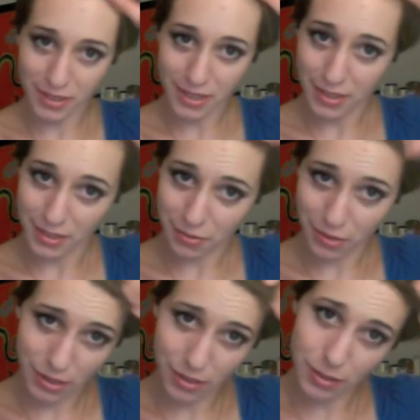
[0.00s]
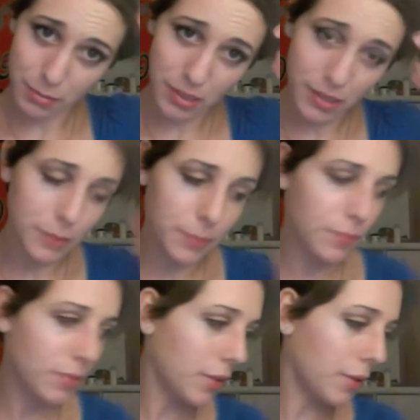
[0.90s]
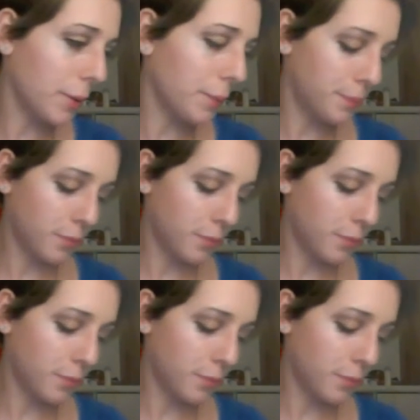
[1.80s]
take this ridiculous pin out. Okay.